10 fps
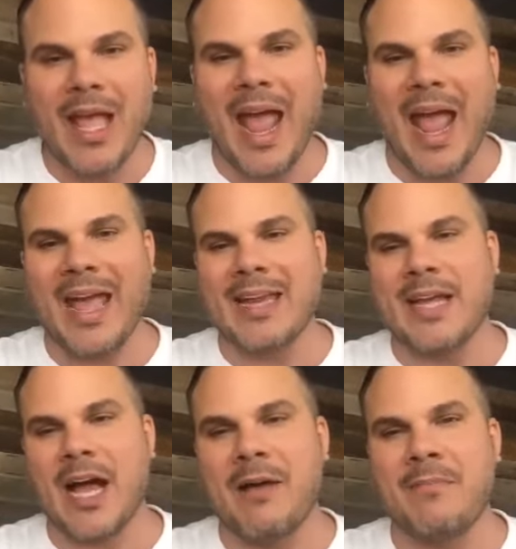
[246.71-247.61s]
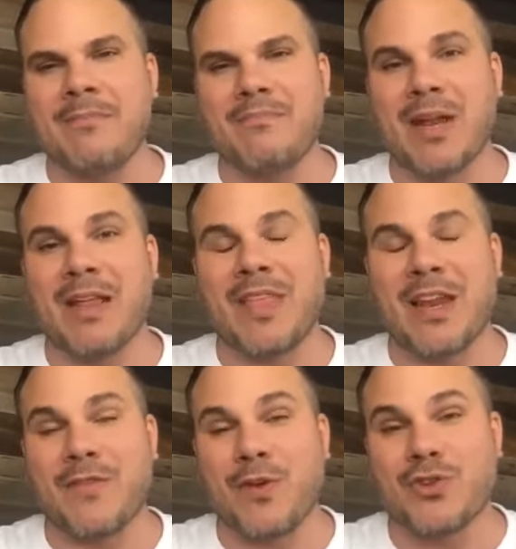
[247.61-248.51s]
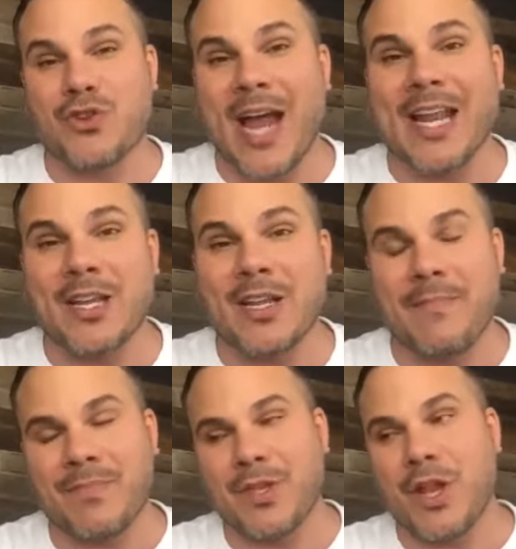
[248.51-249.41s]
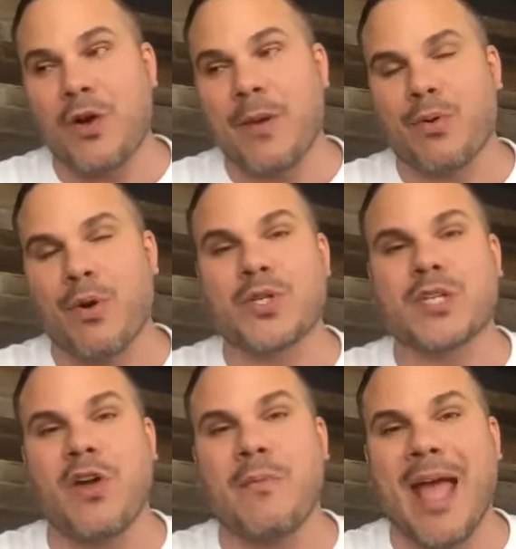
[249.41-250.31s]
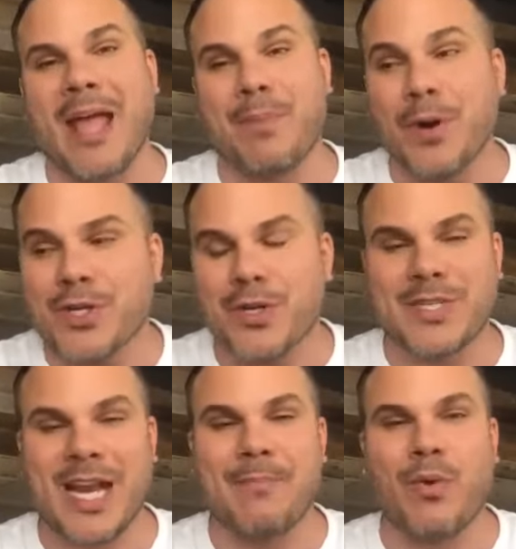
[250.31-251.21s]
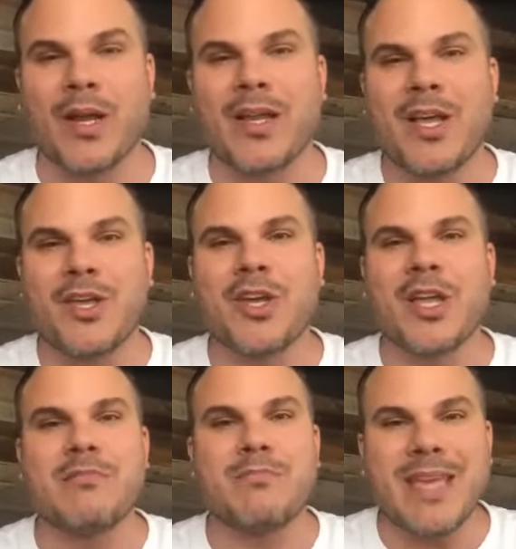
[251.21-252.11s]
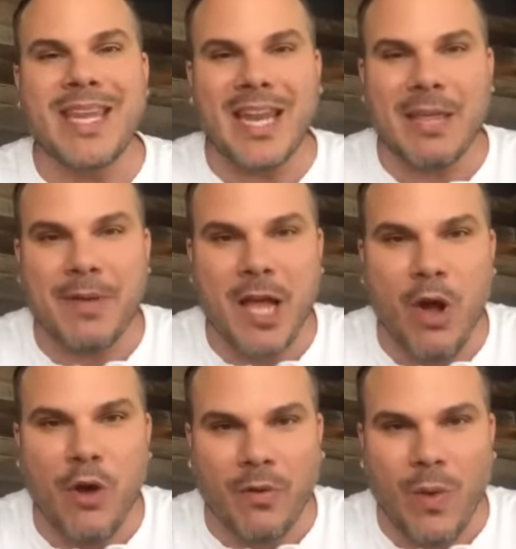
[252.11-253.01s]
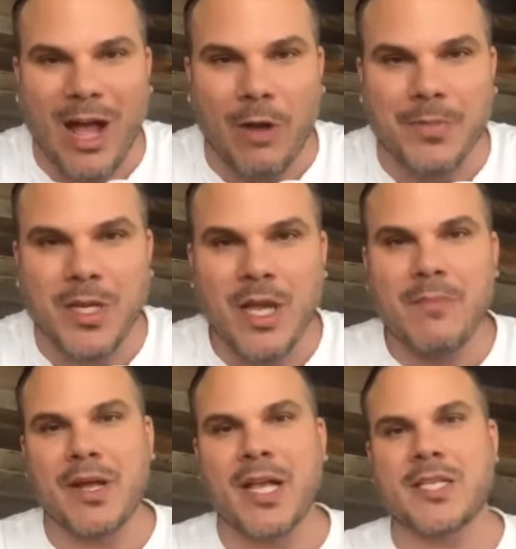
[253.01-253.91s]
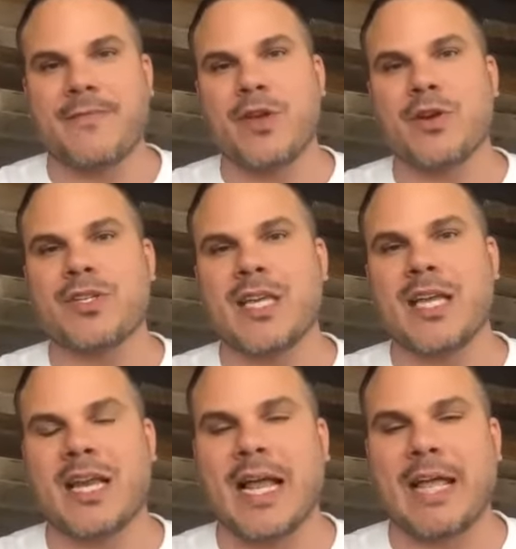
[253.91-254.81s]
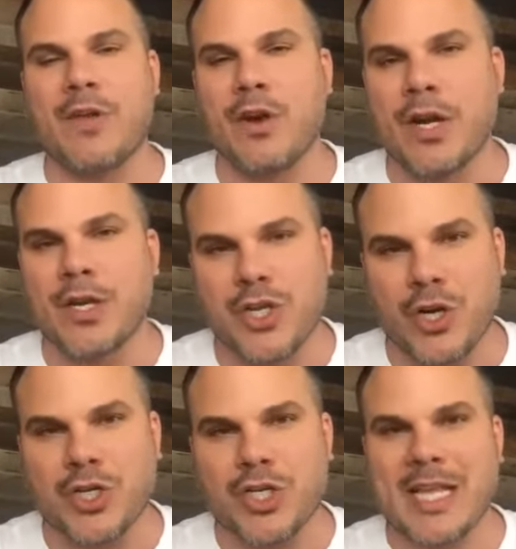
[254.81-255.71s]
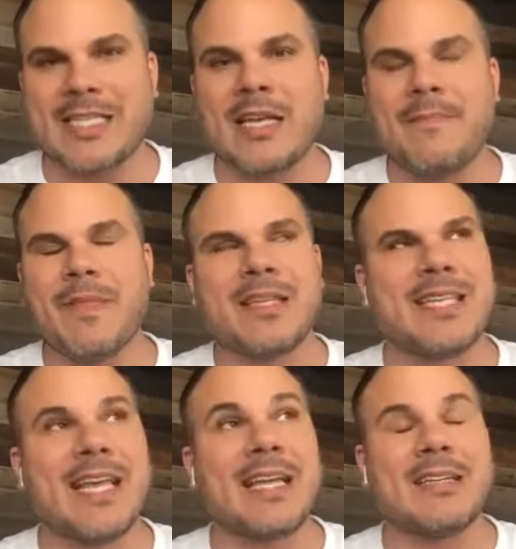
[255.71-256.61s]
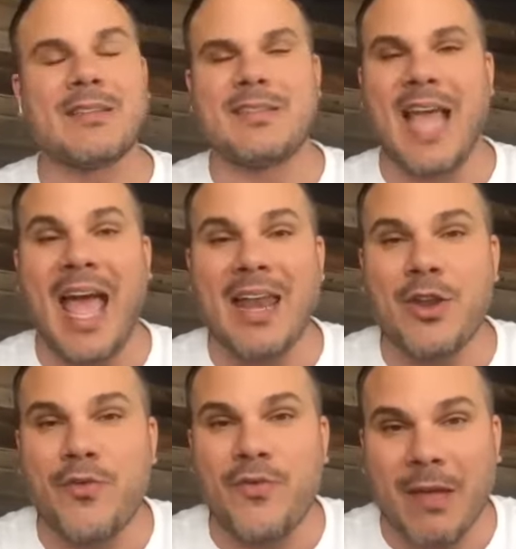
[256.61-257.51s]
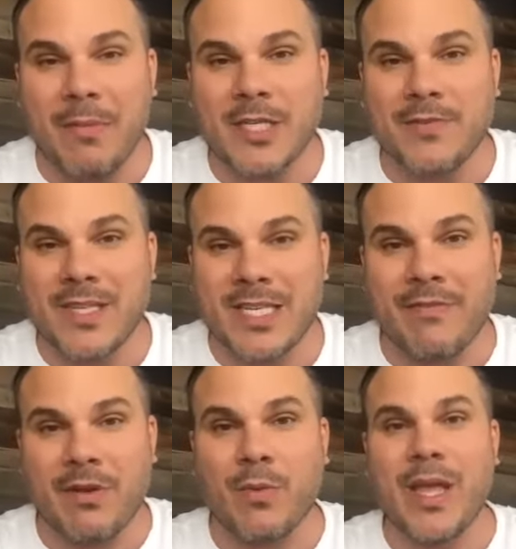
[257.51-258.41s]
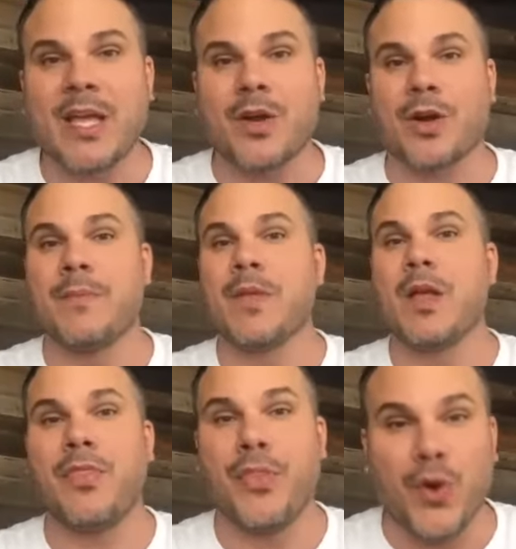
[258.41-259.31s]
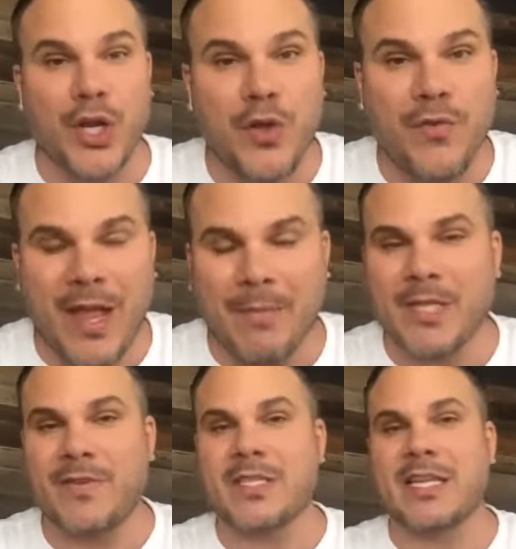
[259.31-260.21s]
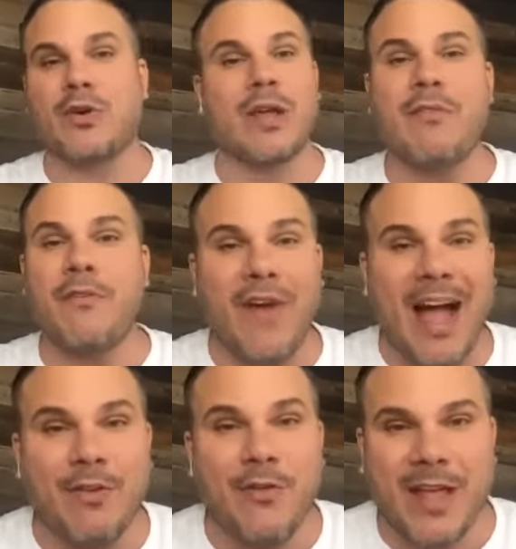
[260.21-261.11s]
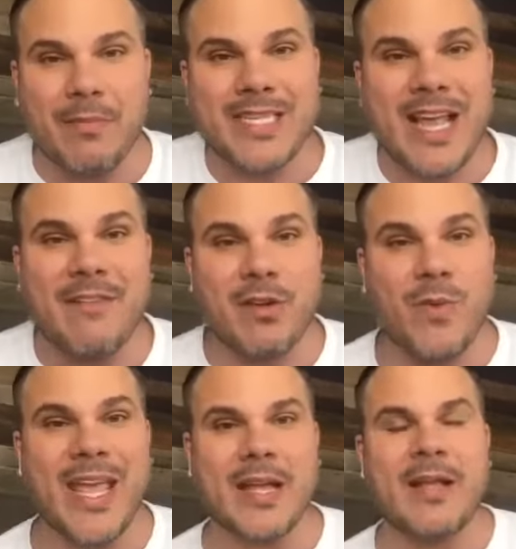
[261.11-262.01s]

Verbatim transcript: And um, but it, then if you try to you know approach this from a personal standpoint, you can immediately become overwhelmed, because if you're seeing like if you're a church that's seeing ten new families visit every week, or thirty new families visit, or even five new families every week,